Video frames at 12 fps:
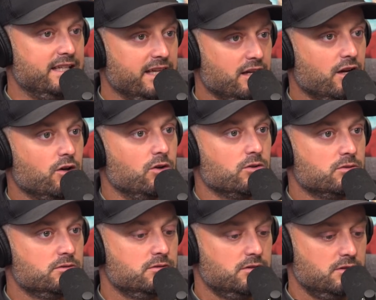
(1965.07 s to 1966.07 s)
didn't go,
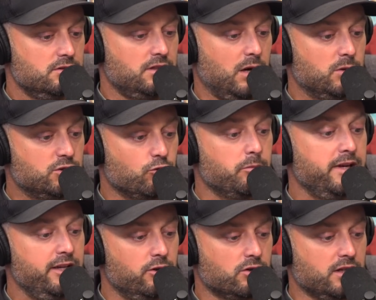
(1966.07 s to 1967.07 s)
I went to
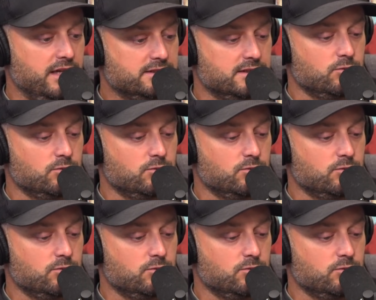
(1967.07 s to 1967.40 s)
remedial classes.